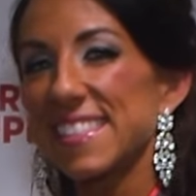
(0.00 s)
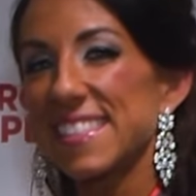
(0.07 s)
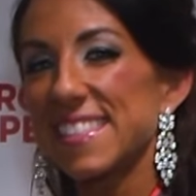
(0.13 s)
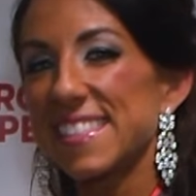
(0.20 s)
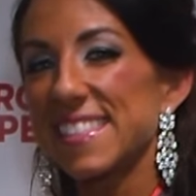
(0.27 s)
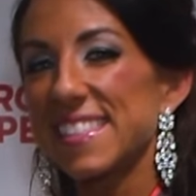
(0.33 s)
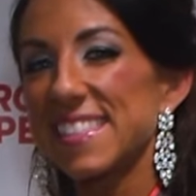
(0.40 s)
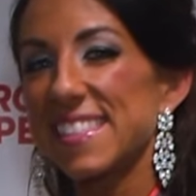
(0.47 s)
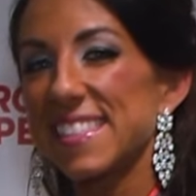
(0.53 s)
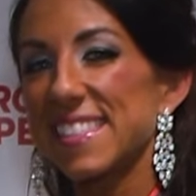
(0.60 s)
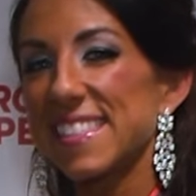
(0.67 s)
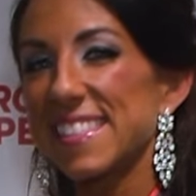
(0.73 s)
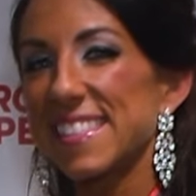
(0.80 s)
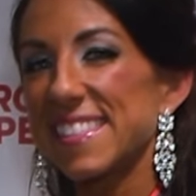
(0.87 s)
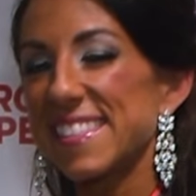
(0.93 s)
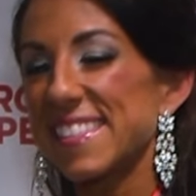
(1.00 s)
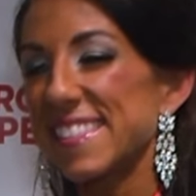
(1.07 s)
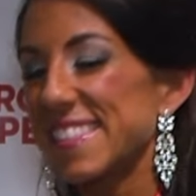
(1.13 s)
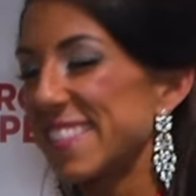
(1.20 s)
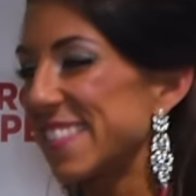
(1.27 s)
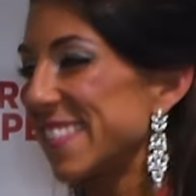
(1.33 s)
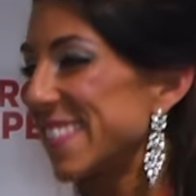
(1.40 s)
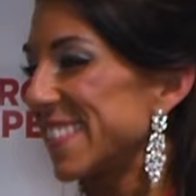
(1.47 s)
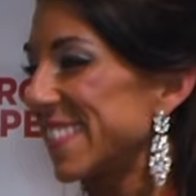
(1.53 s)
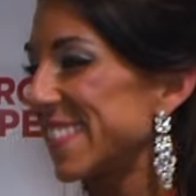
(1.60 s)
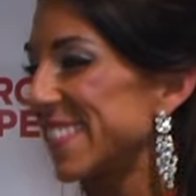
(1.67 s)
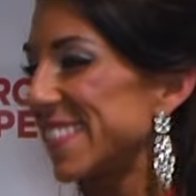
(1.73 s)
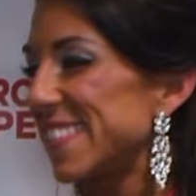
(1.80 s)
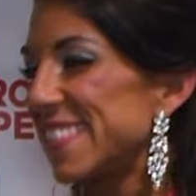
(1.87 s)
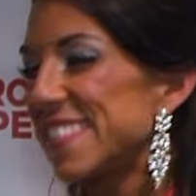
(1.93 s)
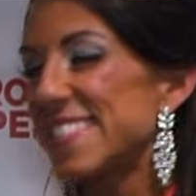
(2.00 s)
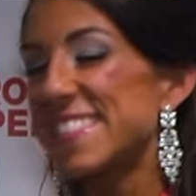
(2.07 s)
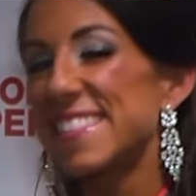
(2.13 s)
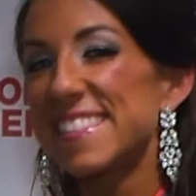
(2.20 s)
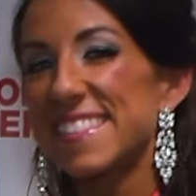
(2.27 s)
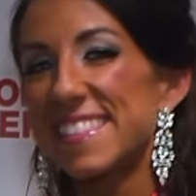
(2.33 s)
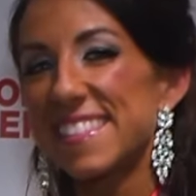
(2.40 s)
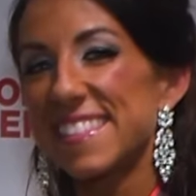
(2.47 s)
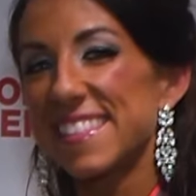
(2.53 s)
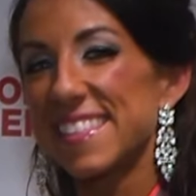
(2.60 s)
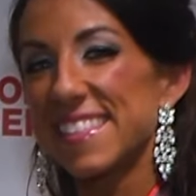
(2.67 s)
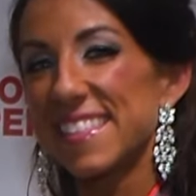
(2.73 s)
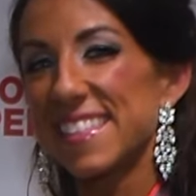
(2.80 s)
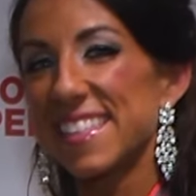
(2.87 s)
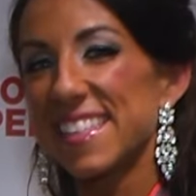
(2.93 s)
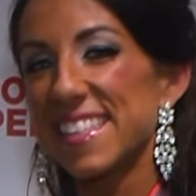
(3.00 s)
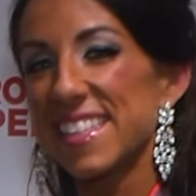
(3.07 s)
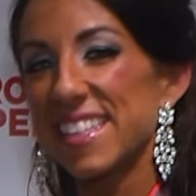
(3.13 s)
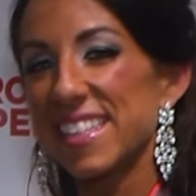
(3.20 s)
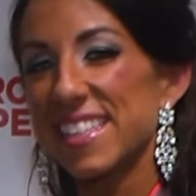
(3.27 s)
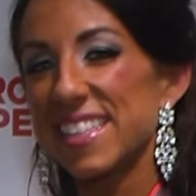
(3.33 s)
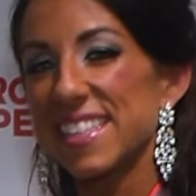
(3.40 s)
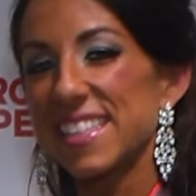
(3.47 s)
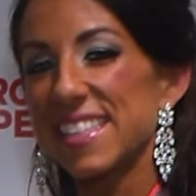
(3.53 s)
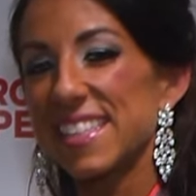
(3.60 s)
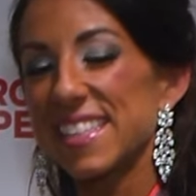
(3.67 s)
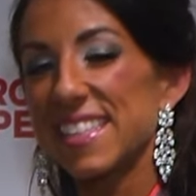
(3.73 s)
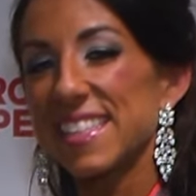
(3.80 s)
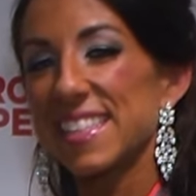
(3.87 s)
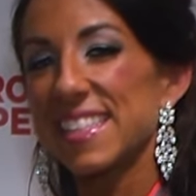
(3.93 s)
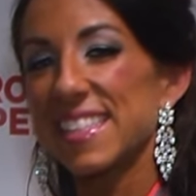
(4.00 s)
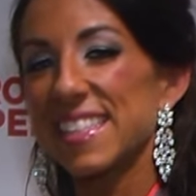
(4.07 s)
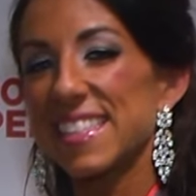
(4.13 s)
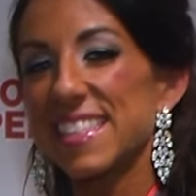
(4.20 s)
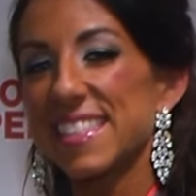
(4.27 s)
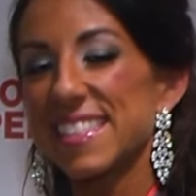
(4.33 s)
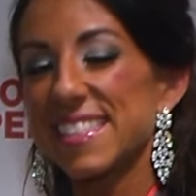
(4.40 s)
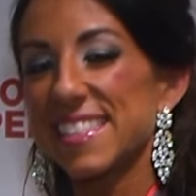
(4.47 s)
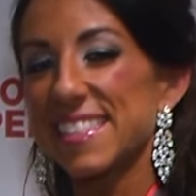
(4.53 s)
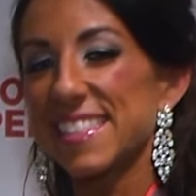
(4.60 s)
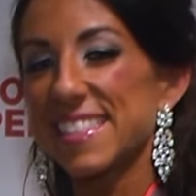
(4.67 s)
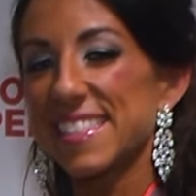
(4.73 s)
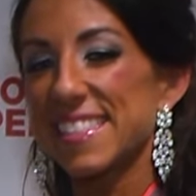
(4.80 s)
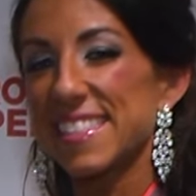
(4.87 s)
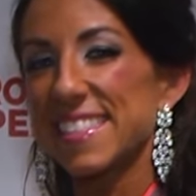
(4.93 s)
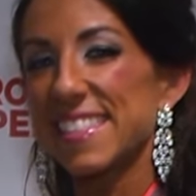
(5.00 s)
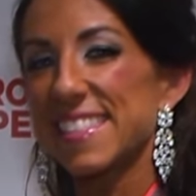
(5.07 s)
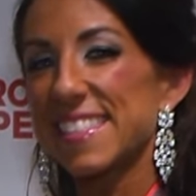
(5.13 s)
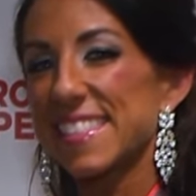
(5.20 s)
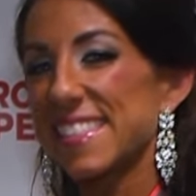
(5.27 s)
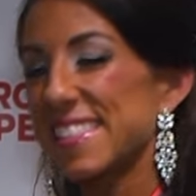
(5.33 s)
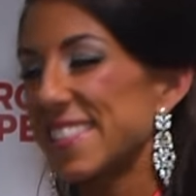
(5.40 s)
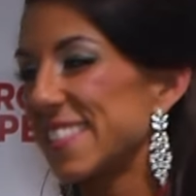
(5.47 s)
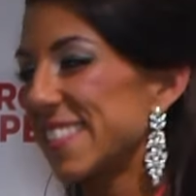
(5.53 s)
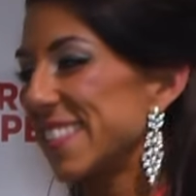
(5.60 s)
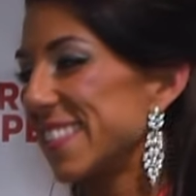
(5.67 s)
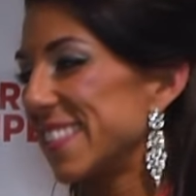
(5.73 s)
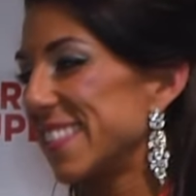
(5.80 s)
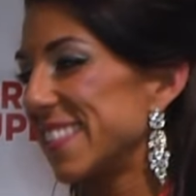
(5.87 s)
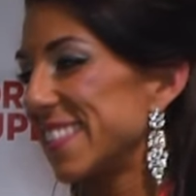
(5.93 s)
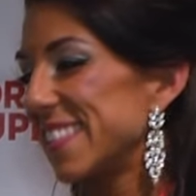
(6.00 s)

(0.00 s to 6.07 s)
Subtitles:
(not speaking)